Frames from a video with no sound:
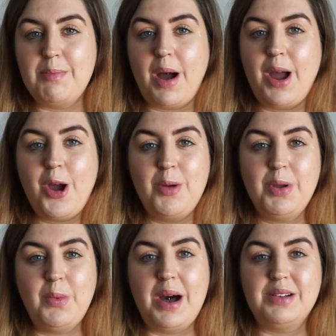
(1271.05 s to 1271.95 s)
But I hope
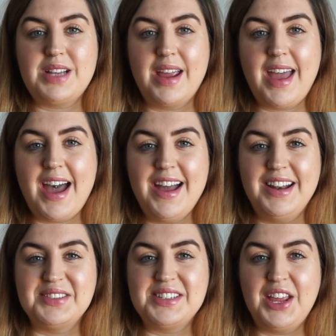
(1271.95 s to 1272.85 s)
you're well, take care, and
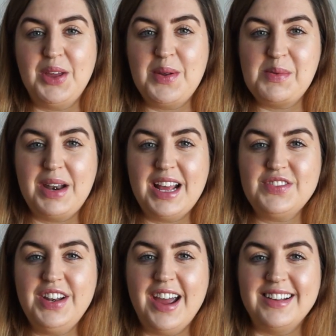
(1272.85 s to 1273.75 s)
I'll see you in my next
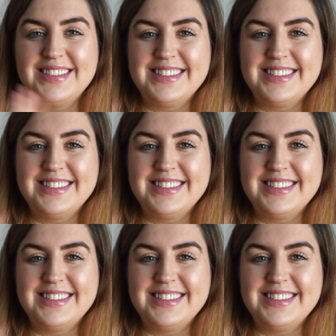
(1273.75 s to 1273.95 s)
video.